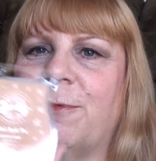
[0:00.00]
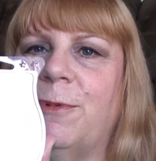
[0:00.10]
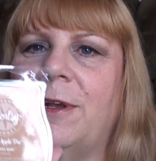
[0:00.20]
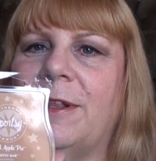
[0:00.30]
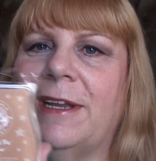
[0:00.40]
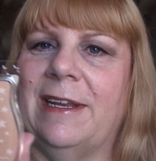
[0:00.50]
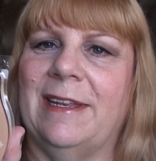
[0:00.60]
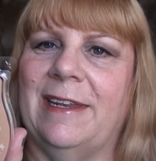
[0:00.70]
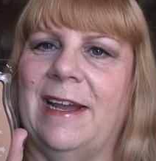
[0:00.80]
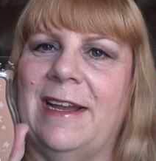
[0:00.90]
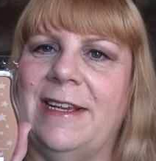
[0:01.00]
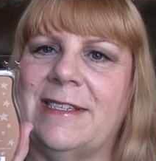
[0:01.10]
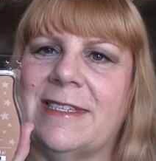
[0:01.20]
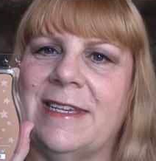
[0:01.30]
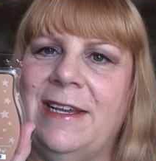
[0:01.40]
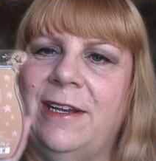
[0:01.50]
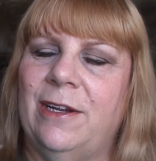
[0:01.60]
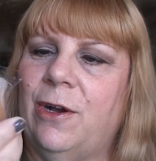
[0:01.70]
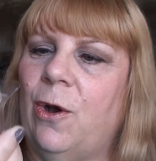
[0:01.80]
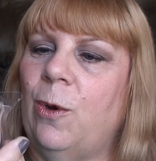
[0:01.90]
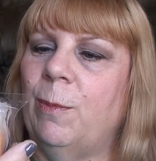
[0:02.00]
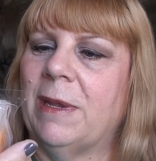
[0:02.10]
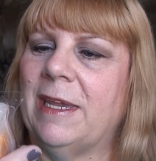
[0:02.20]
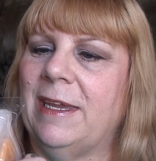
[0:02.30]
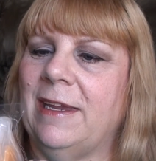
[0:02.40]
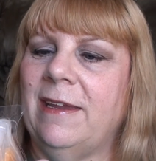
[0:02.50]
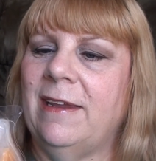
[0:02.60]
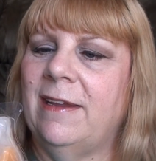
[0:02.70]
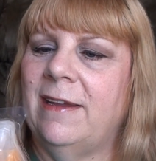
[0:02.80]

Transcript: really nice, homey,